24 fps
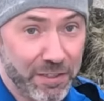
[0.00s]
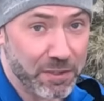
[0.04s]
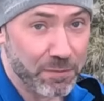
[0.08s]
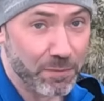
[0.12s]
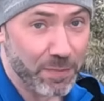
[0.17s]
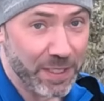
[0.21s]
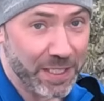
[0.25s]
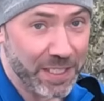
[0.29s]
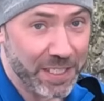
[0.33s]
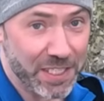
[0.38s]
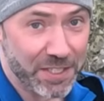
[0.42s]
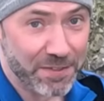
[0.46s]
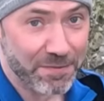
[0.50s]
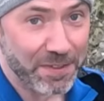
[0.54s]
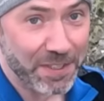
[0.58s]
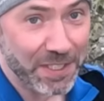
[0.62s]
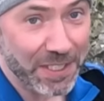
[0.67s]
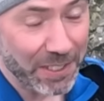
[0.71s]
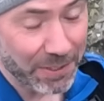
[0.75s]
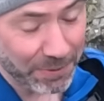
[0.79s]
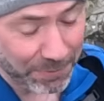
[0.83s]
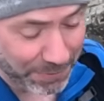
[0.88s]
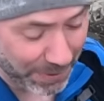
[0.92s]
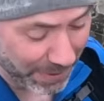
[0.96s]
to mean it's for
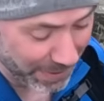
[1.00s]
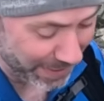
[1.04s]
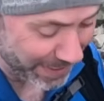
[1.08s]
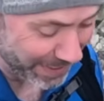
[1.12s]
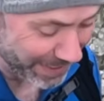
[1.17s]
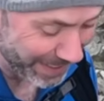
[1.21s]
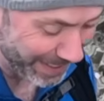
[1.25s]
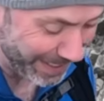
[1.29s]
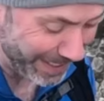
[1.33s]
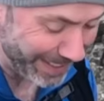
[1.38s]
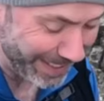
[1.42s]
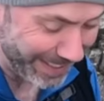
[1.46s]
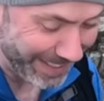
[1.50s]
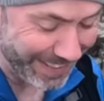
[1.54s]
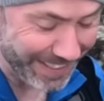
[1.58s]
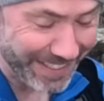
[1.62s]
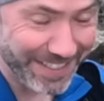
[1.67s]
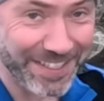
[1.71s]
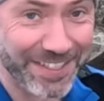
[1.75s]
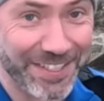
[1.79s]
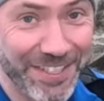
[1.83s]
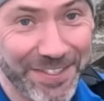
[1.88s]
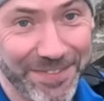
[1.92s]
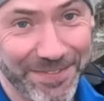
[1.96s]
you.
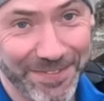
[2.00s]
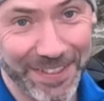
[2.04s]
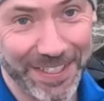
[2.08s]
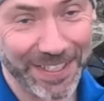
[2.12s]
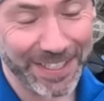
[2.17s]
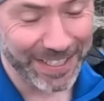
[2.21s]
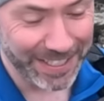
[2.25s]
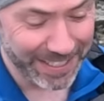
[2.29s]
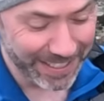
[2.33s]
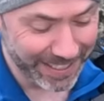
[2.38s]
It's just for,